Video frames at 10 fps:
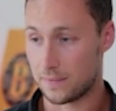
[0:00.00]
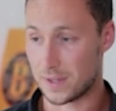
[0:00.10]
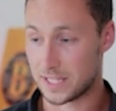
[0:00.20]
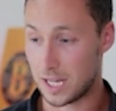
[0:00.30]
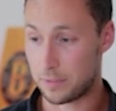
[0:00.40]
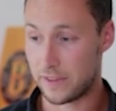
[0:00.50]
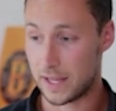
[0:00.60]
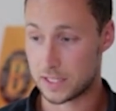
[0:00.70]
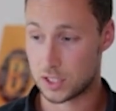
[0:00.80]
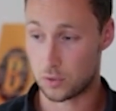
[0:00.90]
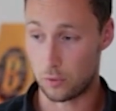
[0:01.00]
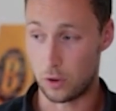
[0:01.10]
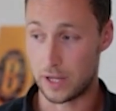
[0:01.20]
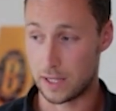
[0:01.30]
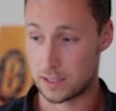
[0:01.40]
On top of that, Scroll
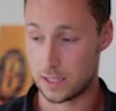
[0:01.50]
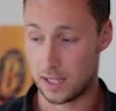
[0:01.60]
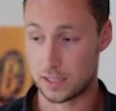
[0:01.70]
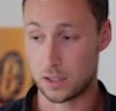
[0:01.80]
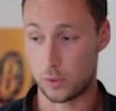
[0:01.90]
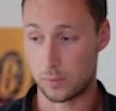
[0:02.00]
has an ongoing